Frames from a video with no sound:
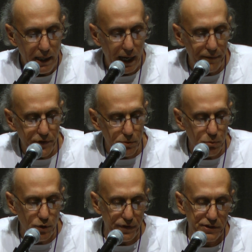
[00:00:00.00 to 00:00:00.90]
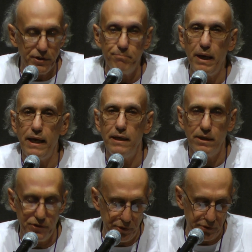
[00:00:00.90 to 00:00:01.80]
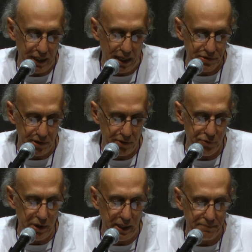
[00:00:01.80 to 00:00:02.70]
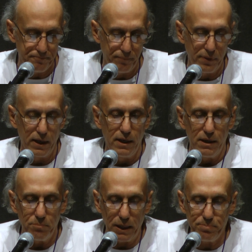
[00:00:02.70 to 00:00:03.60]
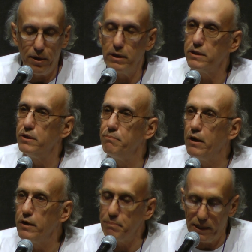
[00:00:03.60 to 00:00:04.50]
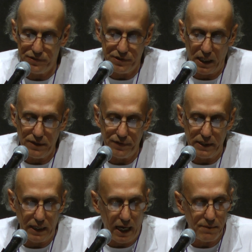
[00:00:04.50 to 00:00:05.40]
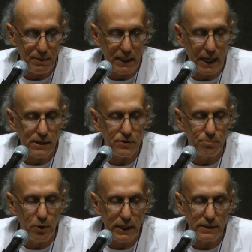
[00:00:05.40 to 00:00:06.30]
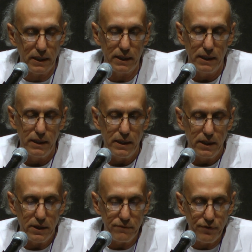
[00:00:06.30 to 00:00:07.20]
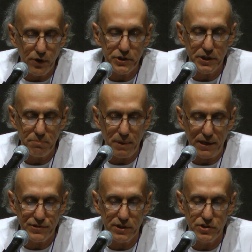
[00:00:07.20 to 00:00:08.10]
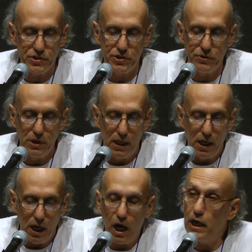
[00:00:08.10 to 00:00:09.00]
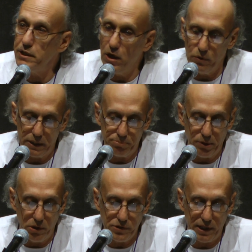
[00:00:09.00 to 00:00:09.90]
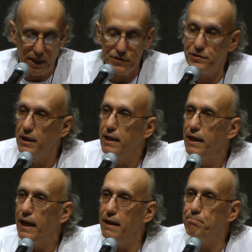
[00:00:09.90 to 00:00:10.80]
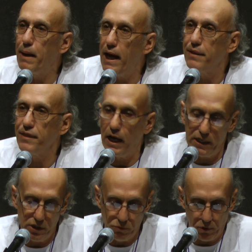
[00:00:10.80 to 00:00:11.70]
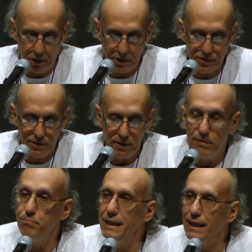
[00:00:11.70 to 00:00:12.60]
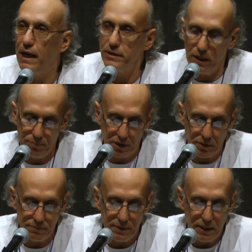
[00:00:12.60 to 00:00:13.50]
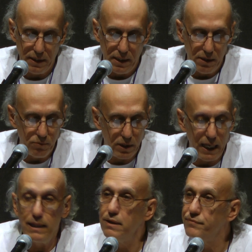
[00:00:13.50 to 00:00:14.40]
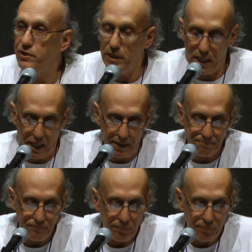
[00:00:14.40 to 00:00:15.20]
After moving to Maine in 2003, my partner, Mary Beth Sullivan, and I began to bring the conversion message to ongoing protests at Bath Iron Works, BIW, where I live today,